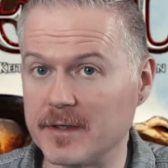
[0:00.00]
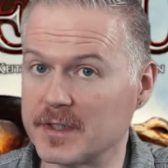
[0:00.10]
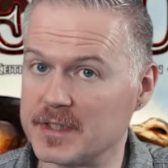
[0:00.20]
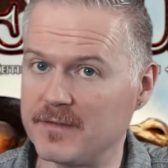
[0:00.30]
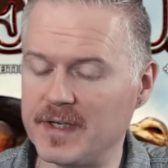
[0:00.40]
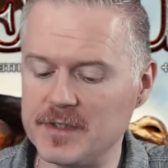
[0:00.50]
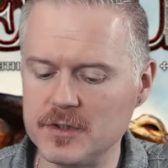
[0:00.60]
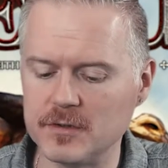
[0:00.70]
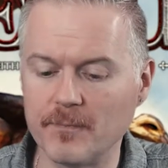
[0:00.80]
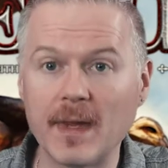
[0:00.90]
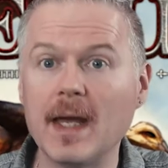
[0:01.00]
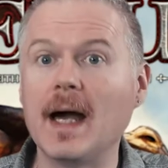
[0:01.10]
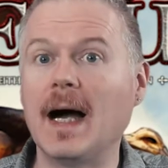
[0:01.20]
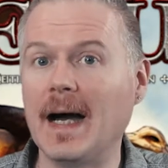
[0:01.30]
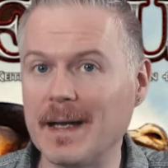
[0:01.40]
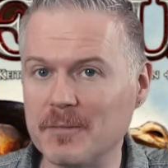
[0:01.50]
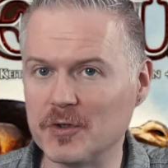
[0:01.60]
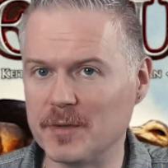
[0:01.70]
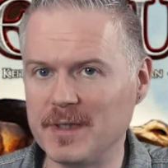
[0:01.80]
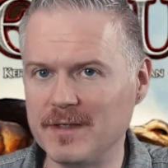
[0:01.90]
because if I do, I'm
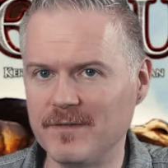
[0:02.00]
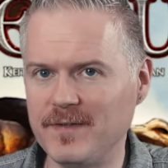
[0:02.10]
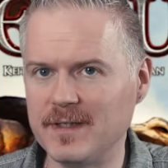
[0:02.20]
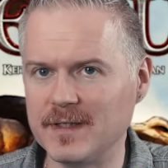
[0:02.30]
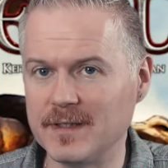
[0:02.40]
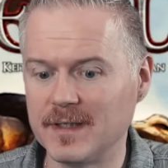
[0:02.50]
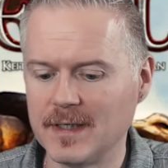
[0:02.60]
going to be defeated